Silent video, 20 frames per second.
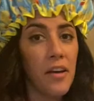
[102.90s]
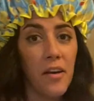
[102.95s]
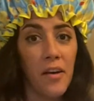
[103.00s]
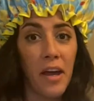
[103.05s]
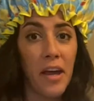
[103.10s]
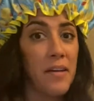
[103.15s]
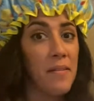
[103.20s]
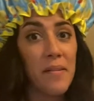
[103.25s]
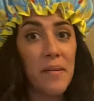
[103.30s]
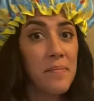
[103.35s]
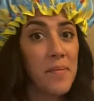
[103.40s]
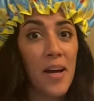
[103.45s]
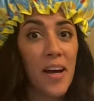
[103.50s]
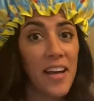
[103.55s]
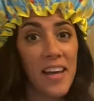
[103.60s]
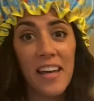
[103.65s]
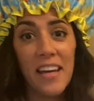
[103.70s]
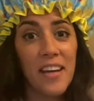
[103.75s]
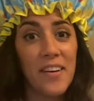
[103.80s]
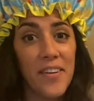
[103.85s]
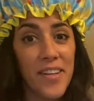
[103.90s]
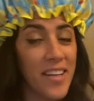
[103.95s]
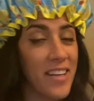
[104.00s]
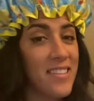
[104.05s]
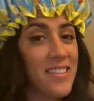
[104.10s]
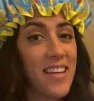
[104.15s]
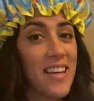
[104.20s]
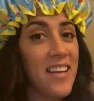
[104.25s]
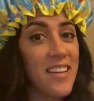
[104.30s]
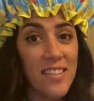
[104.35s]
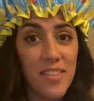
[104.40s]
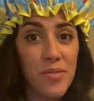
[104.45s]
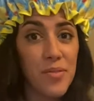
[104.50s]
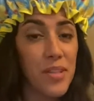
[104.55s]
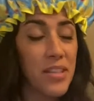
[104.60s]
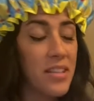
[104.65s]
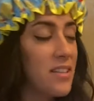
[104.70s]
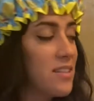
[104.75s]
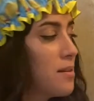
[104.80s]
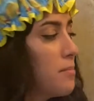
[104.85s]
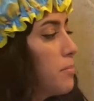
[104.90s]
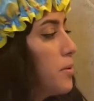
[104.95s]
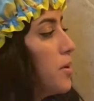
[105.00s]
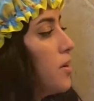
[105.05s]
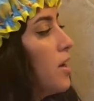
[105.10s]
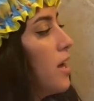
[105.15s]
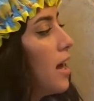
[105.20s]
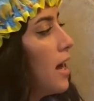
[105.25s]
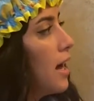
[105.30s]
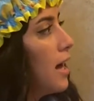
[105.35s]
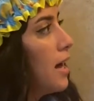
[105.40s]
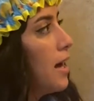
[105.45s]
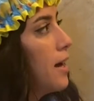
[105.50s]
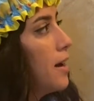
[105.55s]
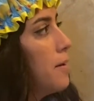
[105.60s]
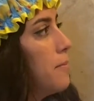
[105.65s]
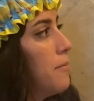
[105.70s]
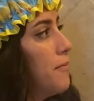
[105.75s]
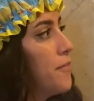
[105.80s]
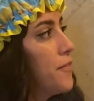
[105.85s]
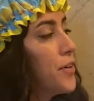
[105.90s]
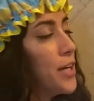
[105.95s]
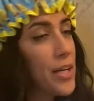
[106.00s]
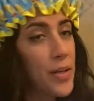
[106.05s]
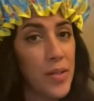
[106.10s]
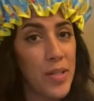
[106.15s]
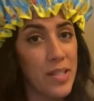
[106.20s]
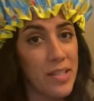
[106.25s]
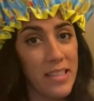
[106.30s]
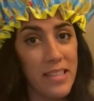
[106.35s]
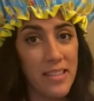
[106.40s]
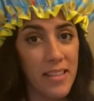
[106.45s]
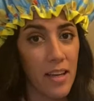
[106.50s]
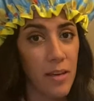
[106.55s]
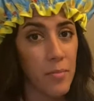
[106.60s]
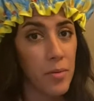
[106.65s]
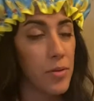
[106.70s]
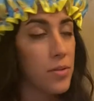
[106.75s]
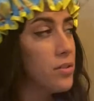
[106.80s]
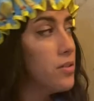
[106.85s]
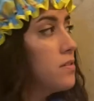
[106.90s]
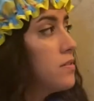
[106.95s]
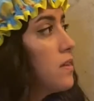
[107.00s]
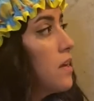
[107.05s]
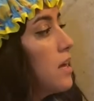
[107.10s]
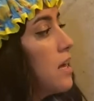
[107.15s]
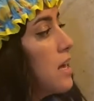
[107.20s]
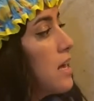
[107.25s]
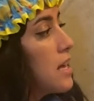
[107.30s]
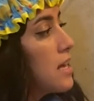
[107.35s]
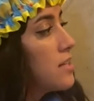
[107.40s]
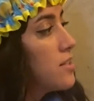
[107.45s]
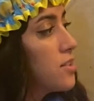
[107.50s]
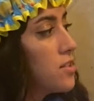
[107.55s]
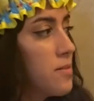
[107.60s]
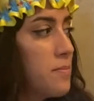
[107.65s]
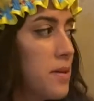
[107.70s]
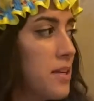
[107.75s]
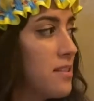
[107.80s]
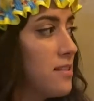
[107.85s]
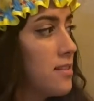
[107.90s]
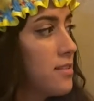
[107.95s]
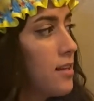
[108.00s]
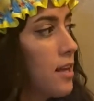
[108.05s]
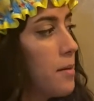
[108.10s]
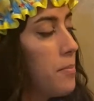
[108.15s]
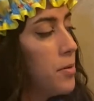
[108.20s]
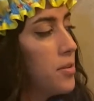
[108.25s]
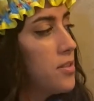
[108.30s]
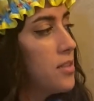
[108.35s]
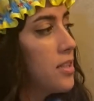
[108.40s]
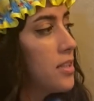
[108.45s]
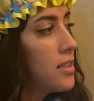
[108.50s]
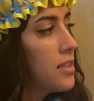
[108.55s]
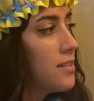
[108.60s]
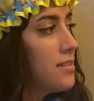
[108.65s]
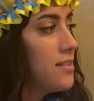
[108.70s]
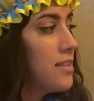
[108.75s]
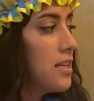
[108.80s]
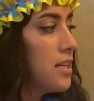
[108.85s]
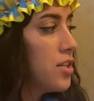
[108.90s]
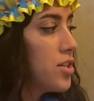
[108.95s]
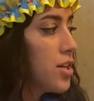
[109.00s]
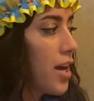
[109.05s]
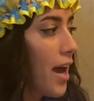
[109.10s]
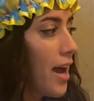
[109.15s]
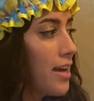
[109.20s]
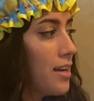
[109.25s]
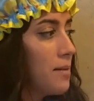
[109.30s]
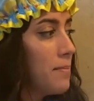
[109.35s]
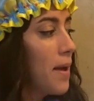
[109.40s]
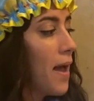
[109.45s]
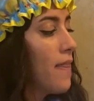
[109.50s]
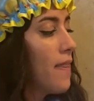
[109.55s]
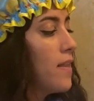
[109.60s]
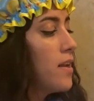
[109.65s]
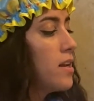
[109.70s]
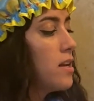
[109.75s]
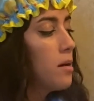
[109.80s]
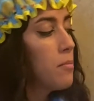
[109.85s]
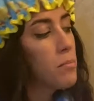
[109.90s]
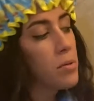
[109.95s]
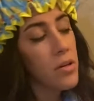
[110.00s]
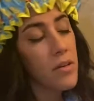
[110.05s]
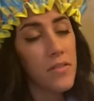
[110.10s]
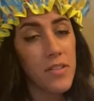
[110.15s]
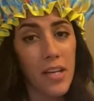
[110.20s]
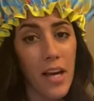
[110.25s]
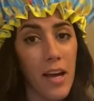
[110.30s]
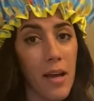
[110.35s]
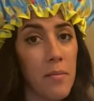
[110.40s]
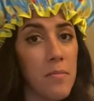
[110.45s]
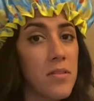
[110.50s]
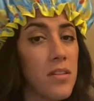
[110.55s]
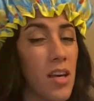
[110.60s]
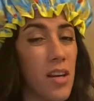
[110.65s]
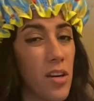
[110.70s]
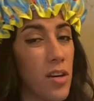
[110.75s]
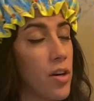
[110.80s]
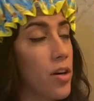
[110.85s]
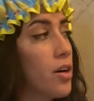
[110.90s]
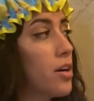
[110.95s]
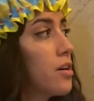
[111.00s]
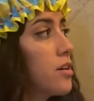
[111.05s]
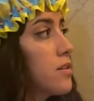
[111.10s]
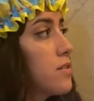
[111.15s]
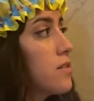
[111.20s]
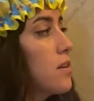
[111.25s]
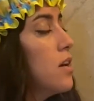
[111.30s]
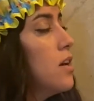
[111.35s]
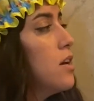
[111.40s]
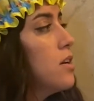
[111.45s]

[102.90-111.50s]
Okay, I'm not kidding when I say it's really simple. Um, frequency tables just means a table to list each item and the number of times it occurs.